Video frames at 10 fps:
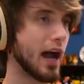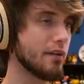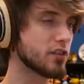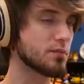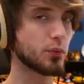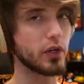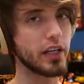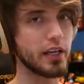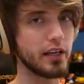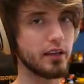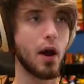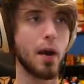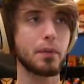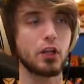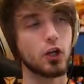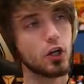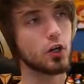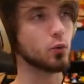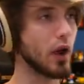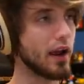I have some pretty
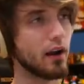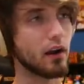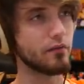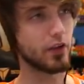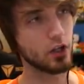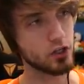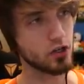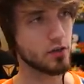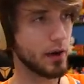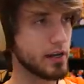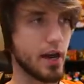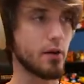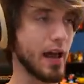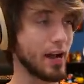popular, rare villagers in my town,